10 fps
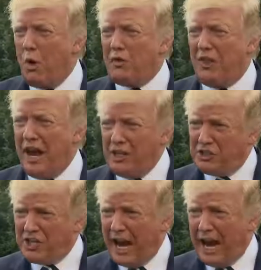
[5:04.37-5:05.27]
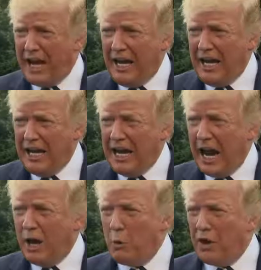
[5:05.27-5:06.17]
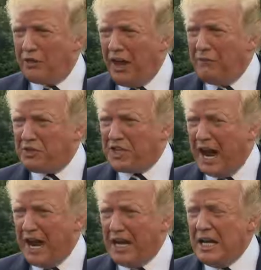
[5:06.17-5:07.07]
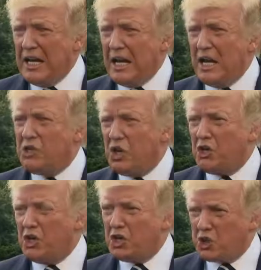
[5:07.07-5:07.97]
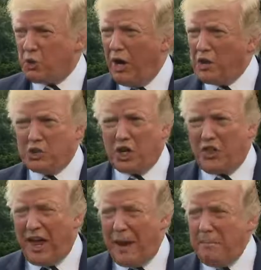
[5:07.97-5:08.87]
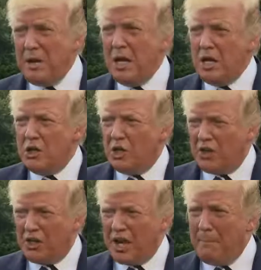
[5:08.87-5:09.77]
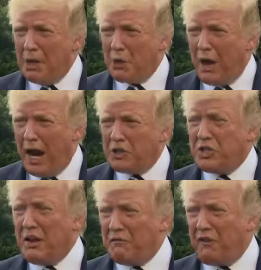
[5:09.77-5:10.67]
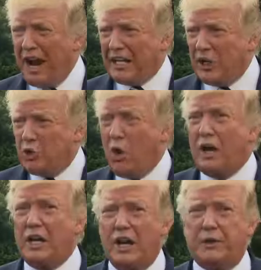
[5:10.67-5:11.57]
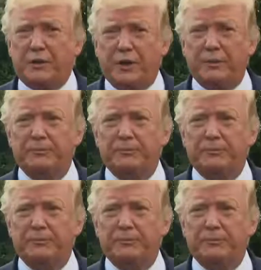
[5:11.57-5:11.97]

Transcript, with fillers: what they say and what they've said is a disgrace to them, to the Democrats, and frankly, to our country.